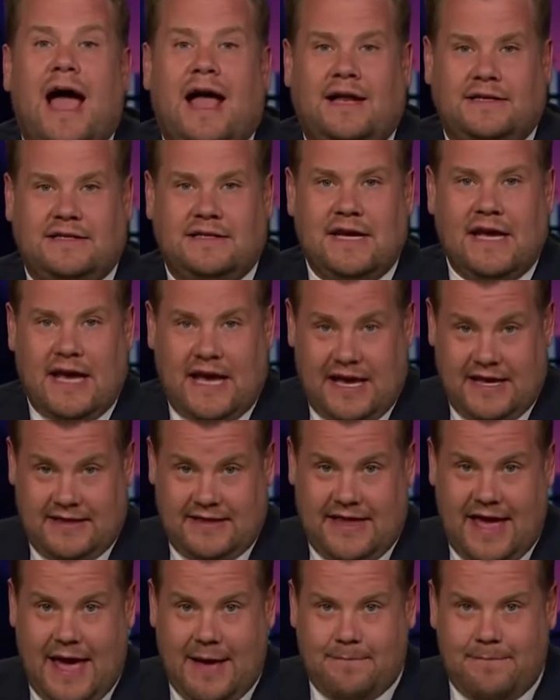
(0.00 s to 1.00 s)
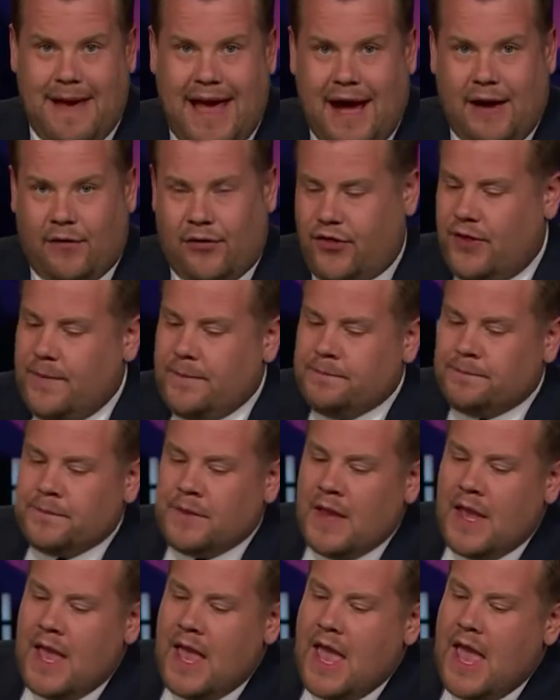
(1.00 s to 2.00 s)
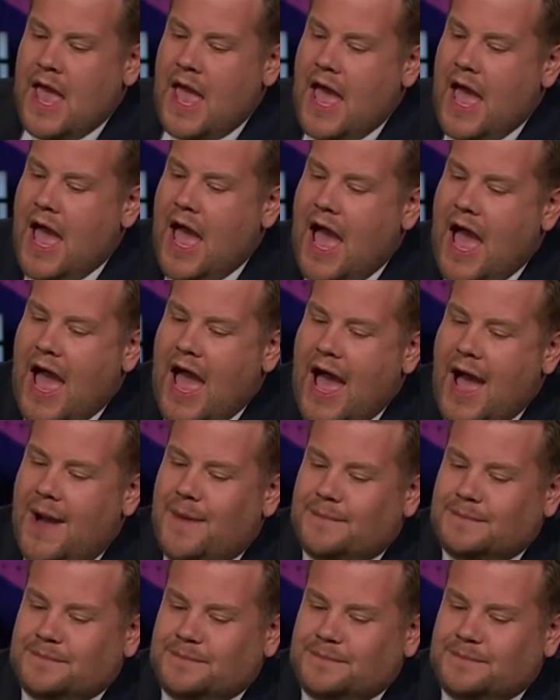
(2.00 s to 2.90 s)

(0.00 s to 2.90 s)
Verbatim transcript: that friend because you stuck your hand in their